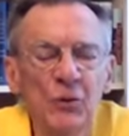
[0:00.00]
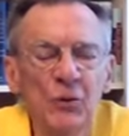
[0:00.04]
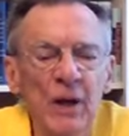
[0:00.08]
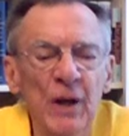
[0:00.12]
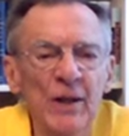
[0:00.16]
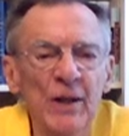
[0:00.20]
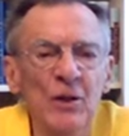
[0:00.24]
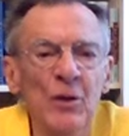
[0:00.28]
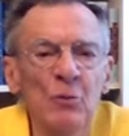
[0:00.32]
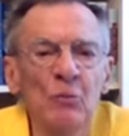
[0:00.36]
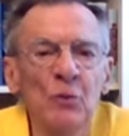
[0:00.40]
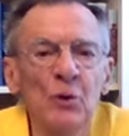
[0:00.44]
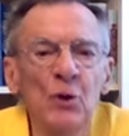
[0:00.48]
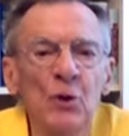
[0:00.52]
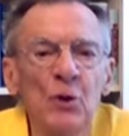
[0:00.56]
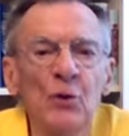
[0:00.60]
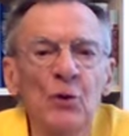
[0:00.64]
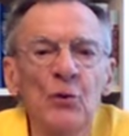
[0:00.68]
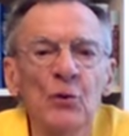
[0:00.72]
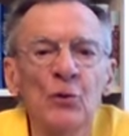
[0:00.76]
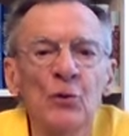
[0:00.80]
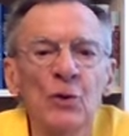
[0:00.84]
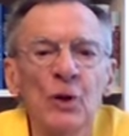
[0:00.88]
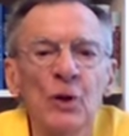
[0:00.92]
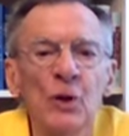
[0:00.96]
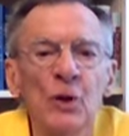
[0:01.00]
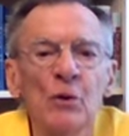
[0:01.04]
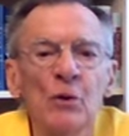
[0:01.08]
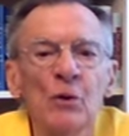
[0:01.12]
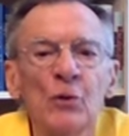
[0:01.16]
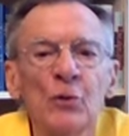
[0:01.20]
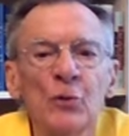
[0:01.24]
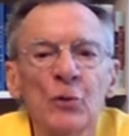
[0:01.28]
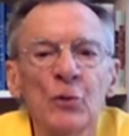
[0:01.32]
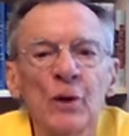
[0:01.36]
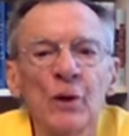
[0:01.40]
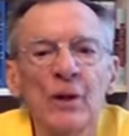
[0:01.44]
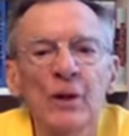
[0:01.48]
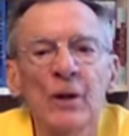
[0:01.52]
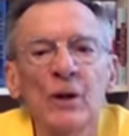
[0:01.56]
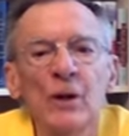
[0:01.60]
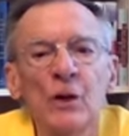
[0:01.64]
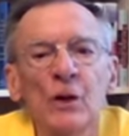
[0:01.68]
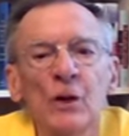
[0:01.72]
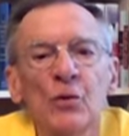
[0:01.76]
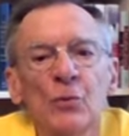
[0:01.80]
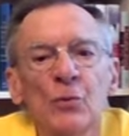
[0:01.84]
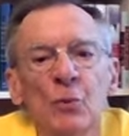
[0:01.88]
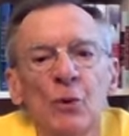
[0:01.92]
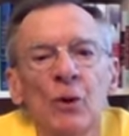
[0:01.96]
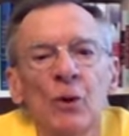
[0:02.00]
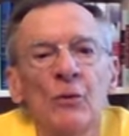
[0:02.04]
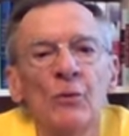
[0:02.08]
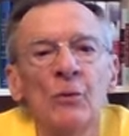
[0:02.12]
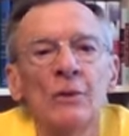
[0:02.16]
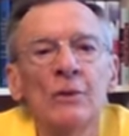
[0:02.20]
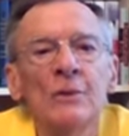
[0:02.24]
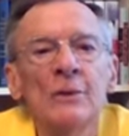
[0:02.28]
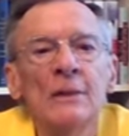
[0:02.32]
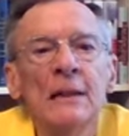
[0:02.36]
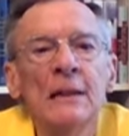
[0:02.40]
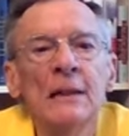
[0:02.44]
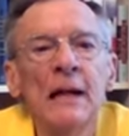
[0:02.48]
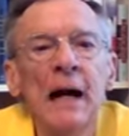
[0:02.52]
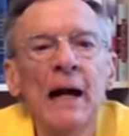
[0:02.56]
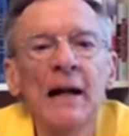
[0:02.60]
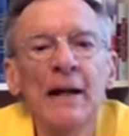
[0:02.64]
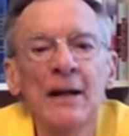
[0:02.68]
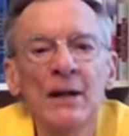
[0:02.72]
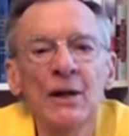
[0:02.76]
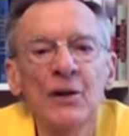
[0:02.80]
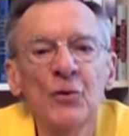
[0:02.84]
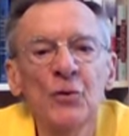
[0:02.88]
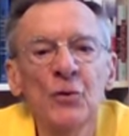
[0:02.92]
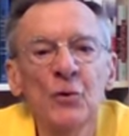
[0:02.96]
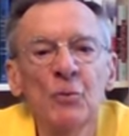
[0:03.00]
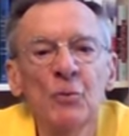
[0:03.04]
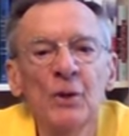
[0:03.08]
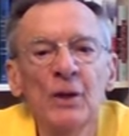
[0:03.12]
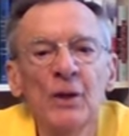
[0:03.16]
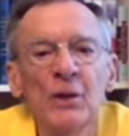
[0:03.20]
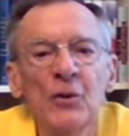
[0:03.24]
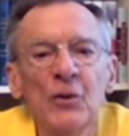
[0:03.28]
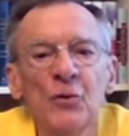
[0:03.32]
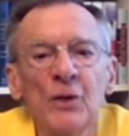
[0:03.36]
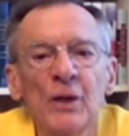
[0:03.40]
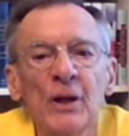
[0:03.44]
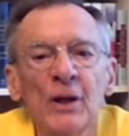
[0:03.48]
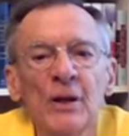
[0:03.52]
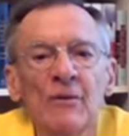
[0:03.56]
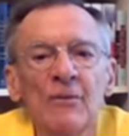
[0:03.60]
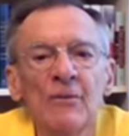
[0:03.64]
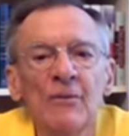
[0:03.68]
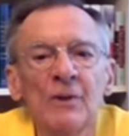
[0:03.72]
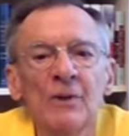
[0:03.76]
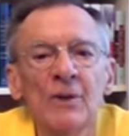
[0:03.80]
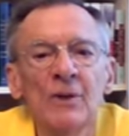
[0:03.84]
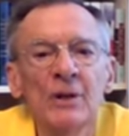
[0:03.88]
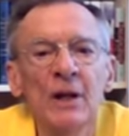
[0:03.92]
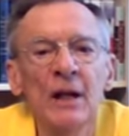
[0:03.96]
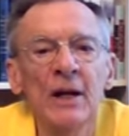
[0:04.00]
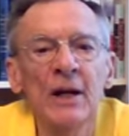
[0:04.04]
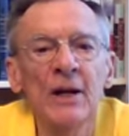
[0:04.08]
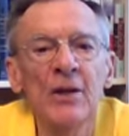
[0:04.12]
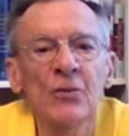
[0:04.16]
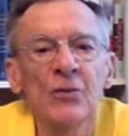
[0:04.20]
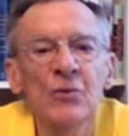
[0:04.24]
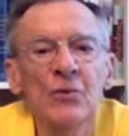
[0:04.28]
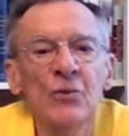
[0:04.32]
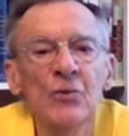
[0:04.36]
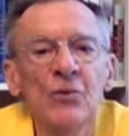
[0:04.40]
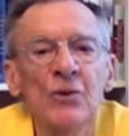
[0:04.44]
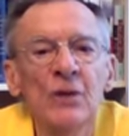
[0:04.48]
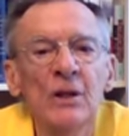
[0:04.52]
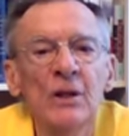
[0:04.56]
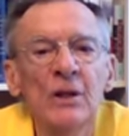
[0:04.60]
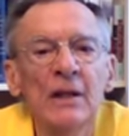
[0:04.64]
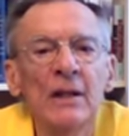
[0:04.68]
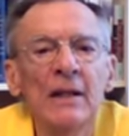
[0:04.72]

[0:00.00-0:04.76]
sat in the pews at Holy Trinity because we were, I guess, the biggest nave in the diocese.